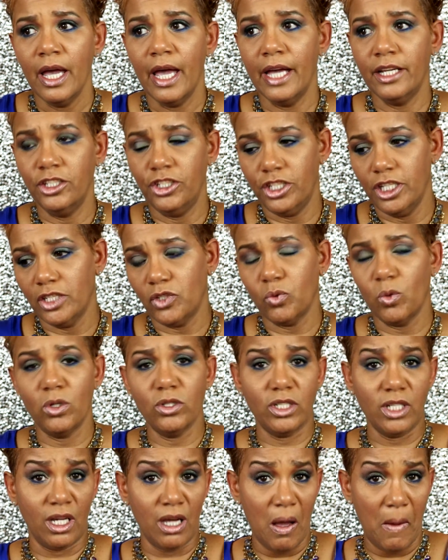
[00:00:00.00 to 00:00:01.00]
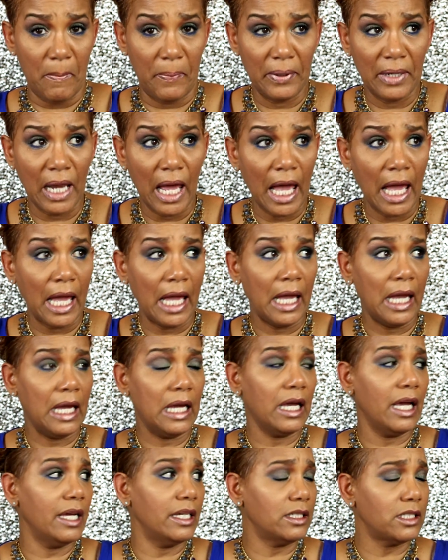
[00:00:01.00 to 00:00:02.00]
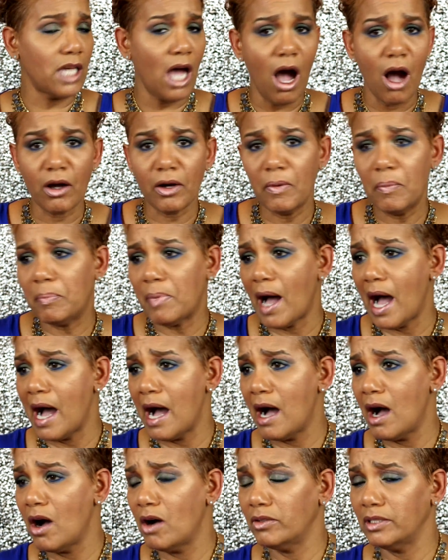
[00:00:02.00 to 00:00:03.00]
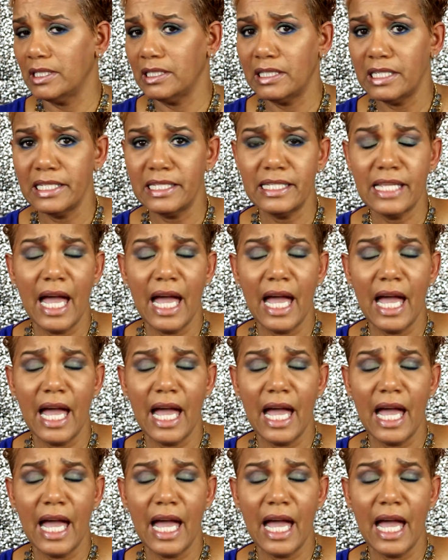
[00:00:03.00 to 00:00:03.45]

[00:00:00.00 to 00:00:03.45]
and just wants to complain and talk about this,